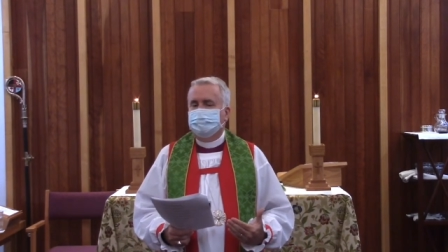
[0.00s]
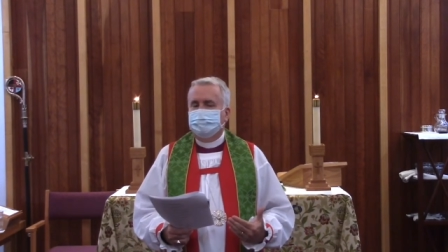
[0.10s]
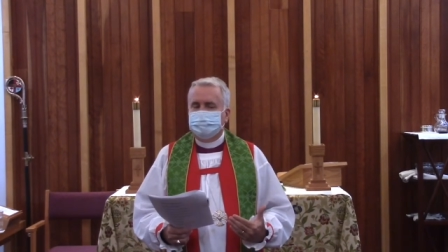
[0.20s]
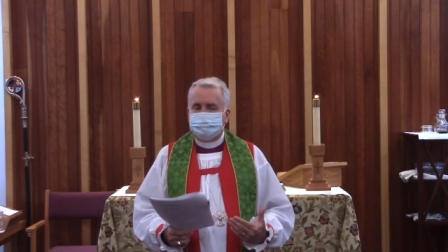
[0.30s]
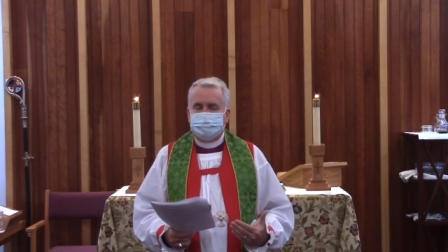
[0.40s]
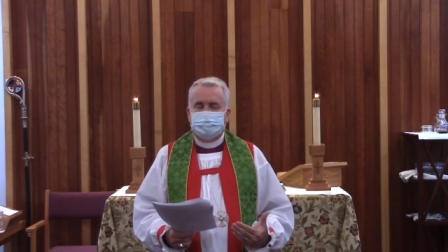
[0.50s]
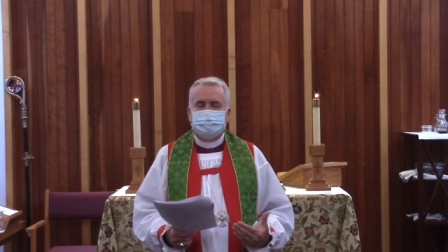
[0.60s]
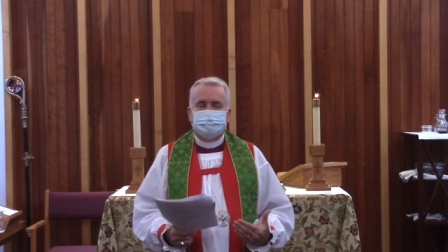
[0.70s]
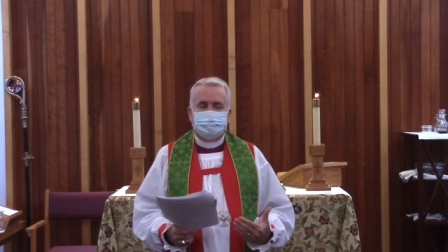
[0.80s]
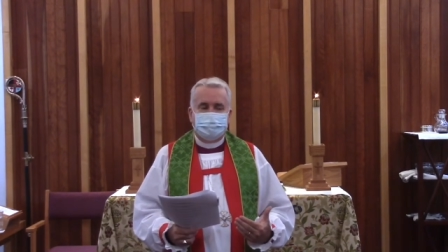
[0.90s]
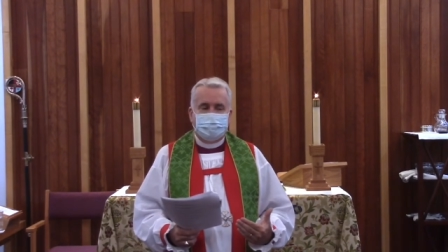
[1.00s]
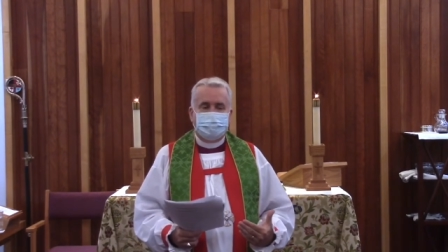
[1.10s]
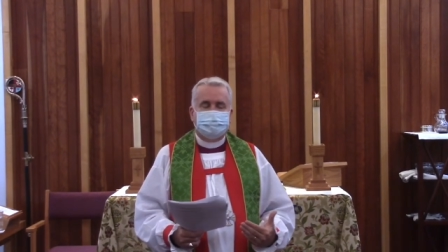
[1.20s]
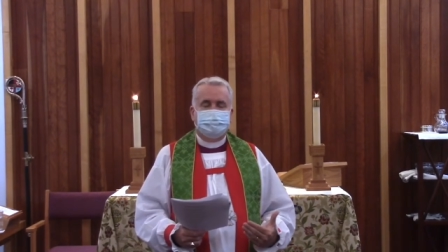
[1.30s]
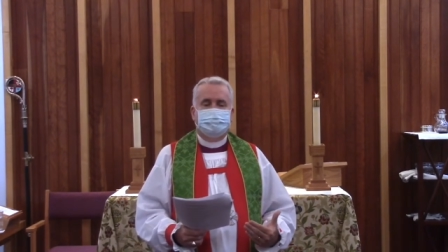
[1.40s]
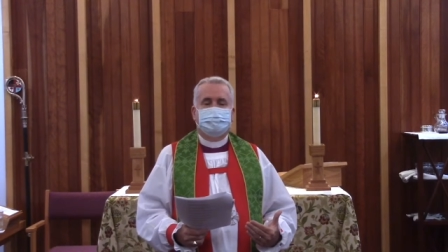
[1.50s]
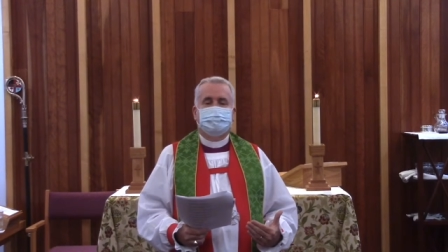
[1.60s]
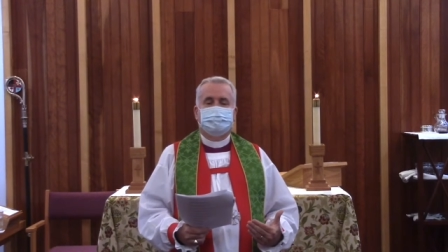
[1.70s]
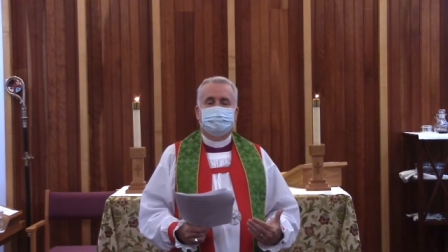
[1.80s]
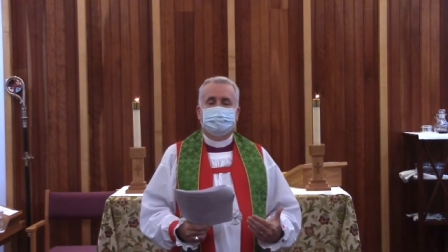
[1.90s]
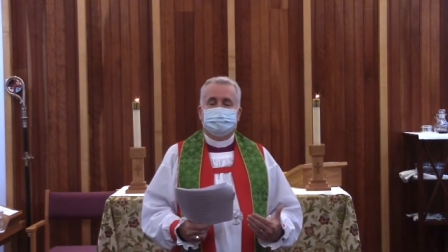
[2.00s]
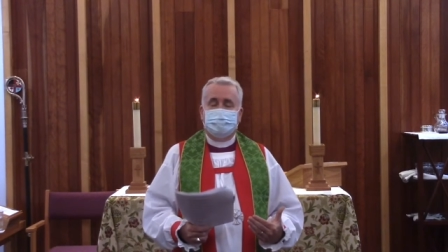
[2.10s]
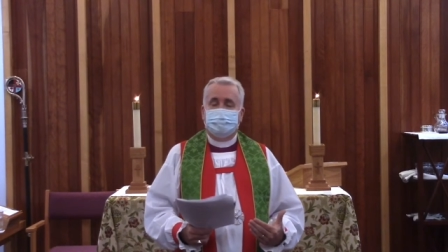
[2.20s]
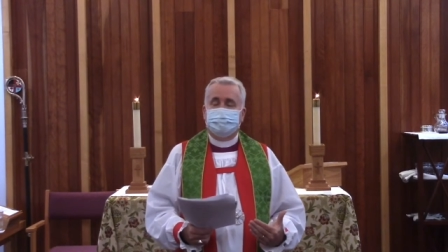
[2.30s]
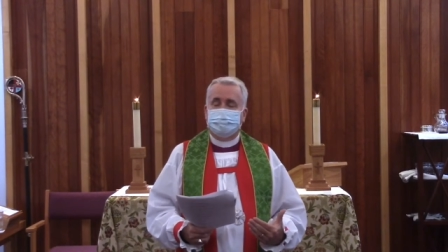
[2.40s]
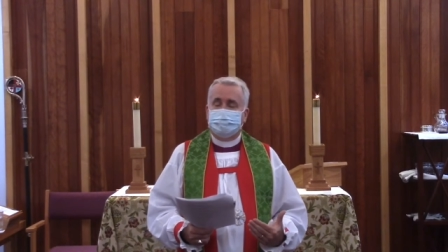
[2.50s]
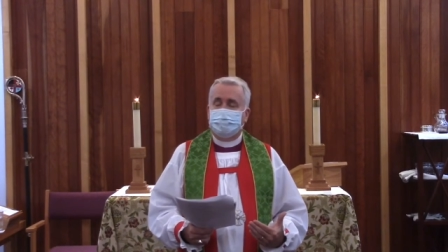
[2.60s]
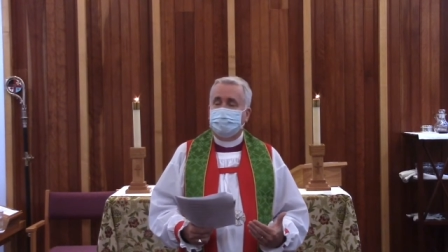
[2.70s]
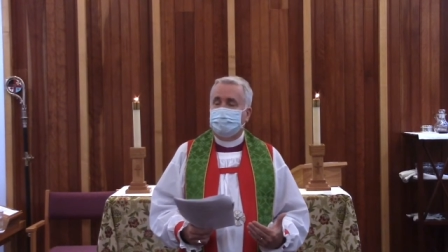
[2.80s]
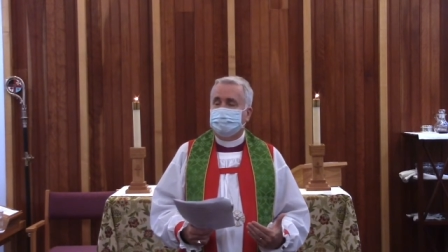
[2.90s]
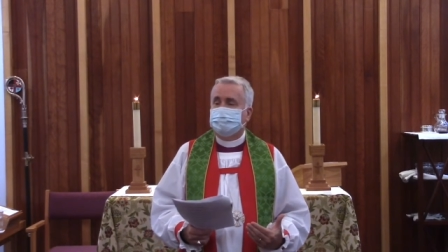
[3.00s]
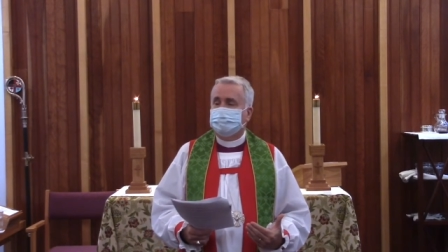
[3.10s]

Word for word: The center of gravity is life with God.